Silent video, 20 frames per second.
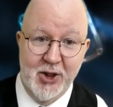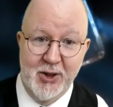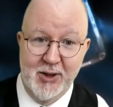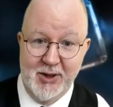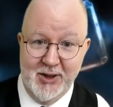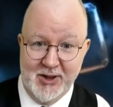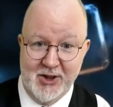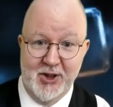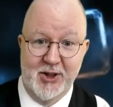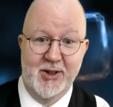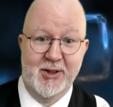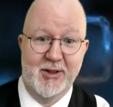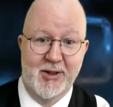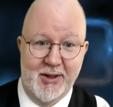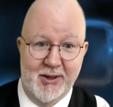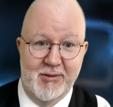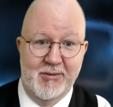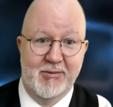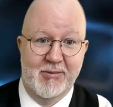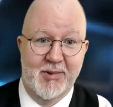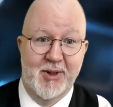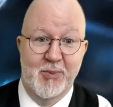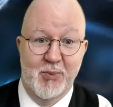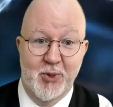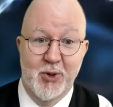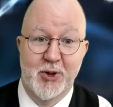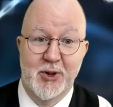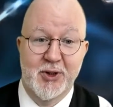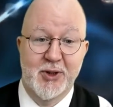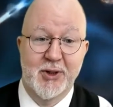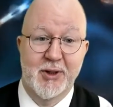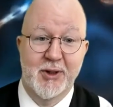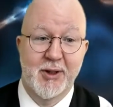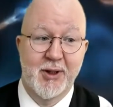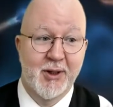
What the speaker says: it's just like the person